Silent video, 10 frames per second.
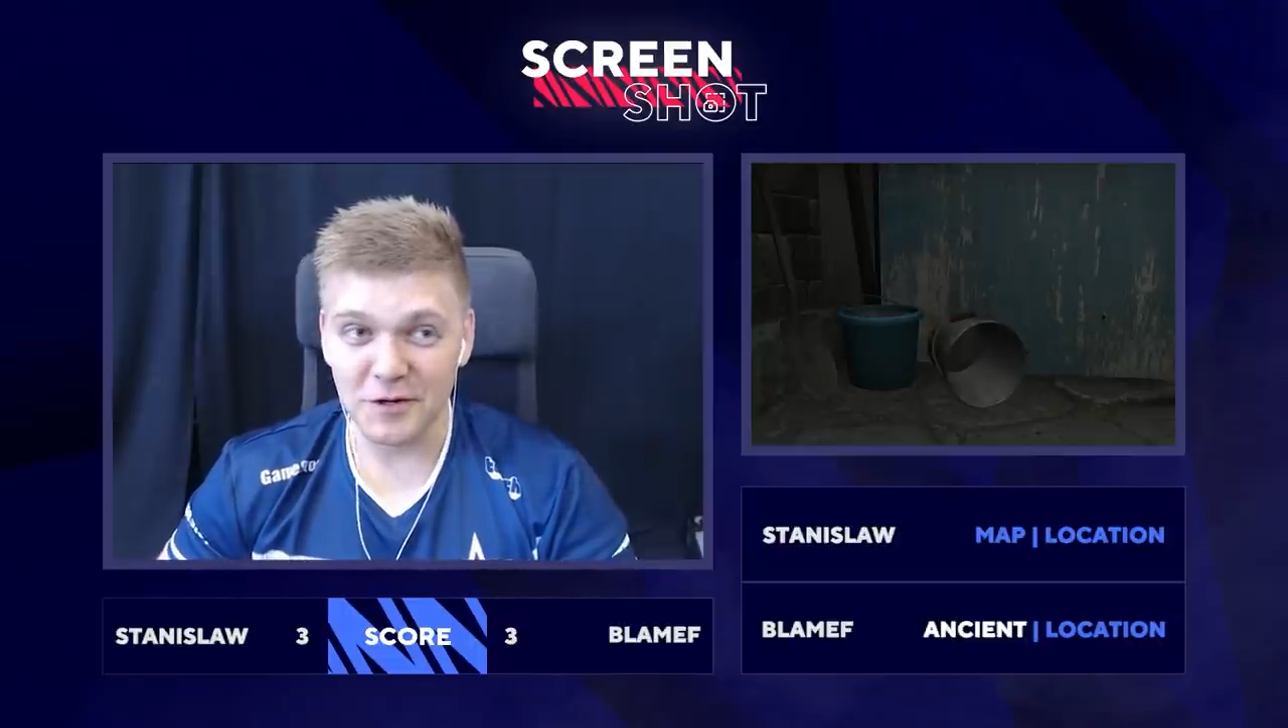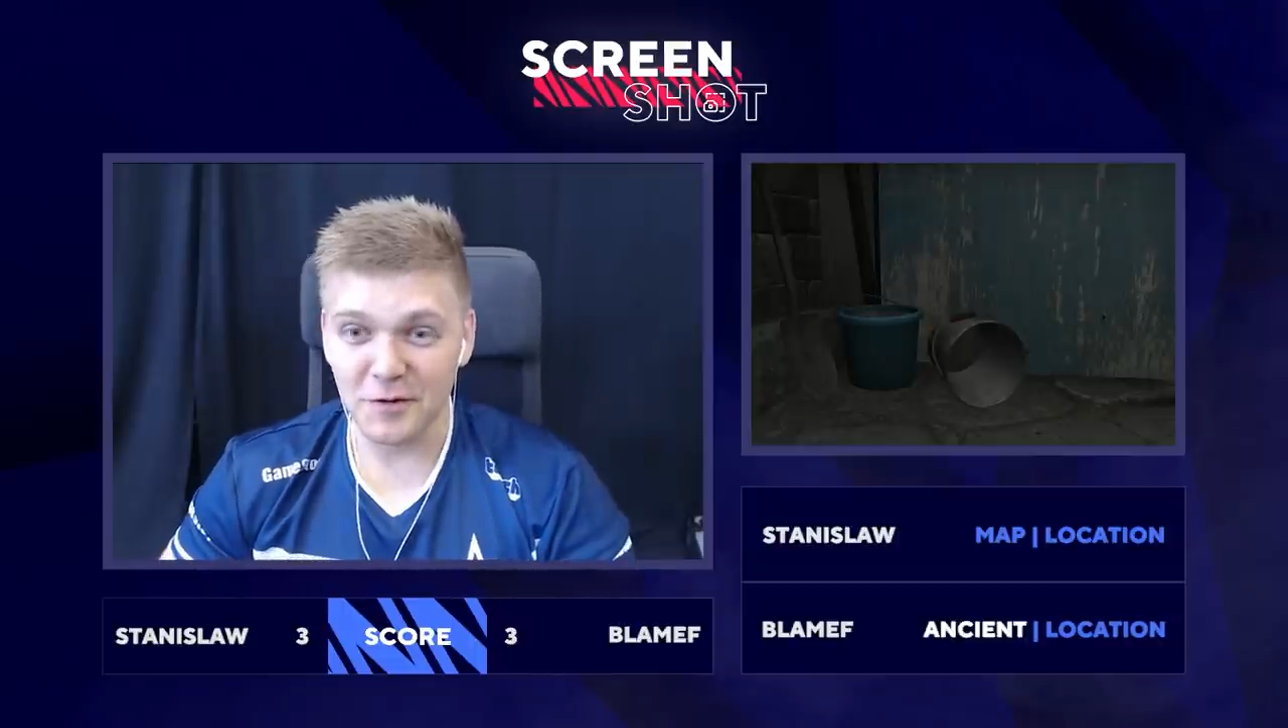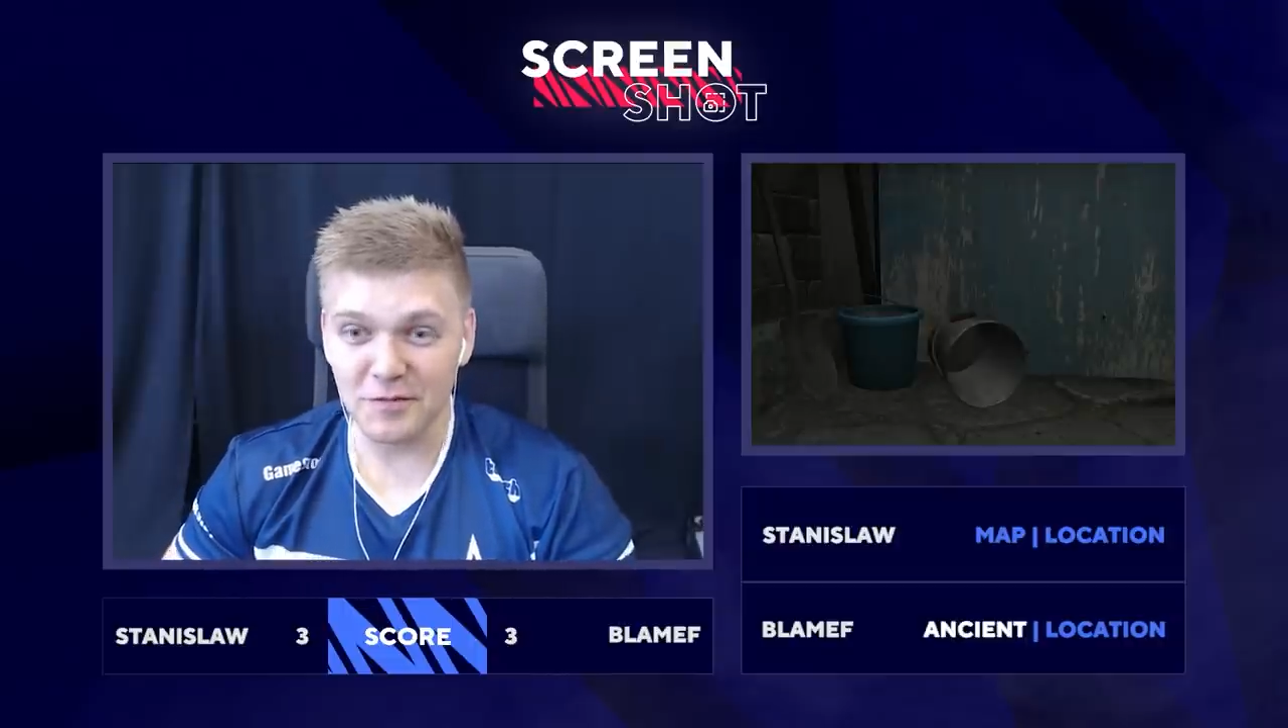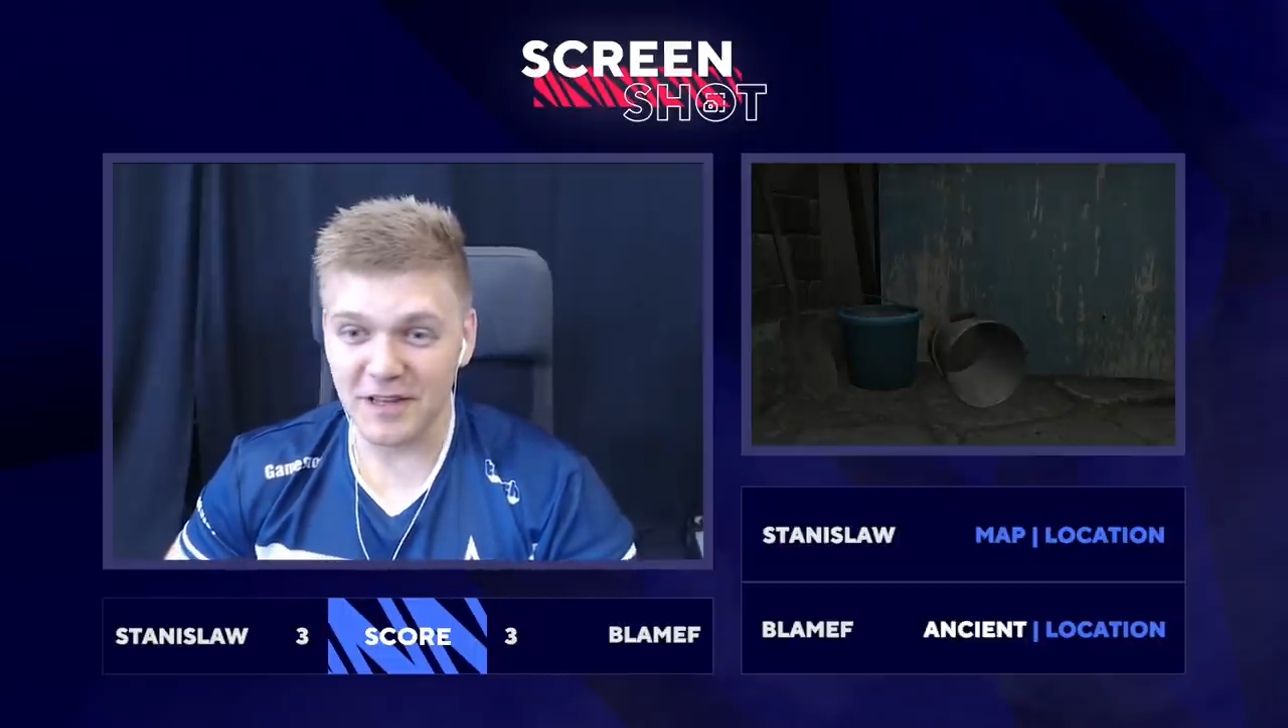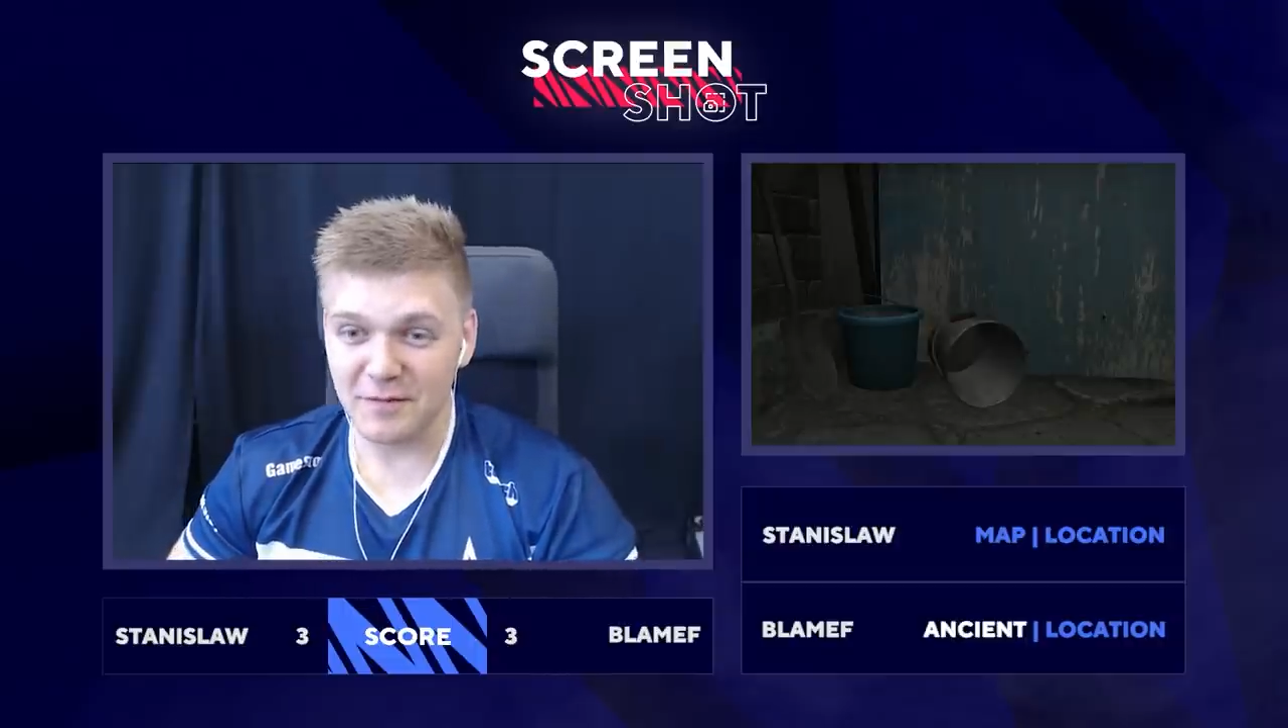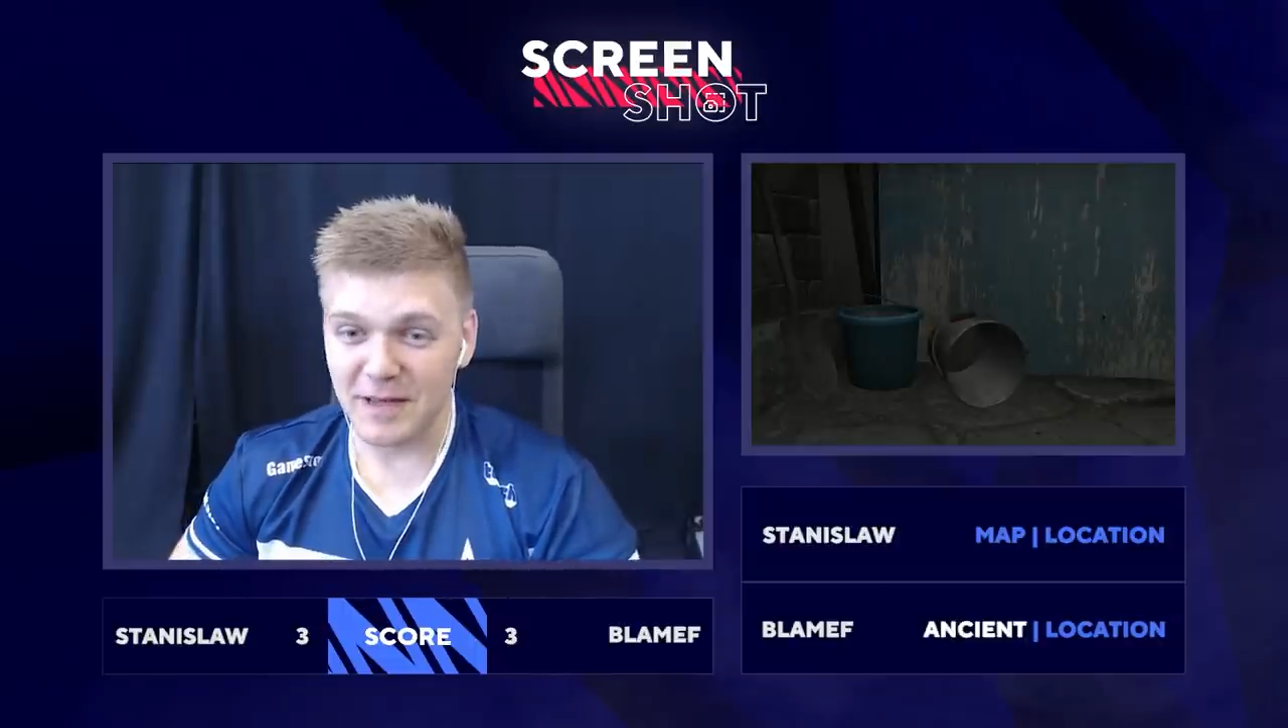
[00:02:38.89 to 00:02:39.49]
We don't play the